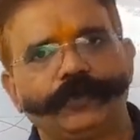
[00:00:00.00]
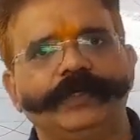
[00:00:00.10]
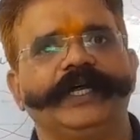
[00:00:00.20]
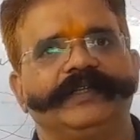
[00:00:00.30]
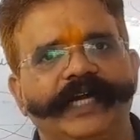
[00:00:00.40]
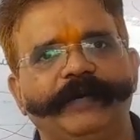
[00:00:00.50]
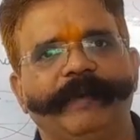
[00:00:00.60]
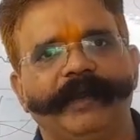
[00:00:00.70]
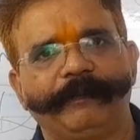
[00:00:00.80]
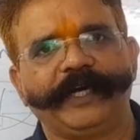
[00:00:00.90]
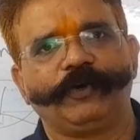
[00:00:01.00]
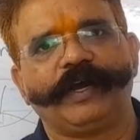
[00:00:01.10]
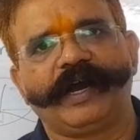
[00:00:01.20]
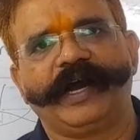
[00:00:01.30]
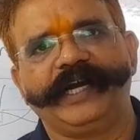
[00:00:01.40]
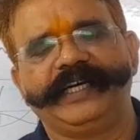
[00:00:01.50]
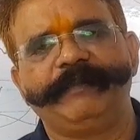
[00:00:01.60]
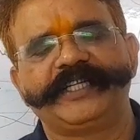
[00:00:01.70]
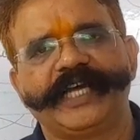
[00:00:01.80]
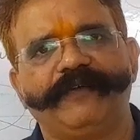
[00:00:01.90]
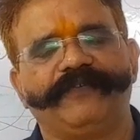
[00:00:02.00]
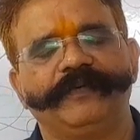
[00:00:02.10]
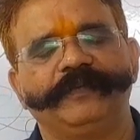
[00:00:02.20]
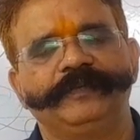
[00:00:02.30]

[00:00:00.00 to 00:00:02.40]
to that particular item itself.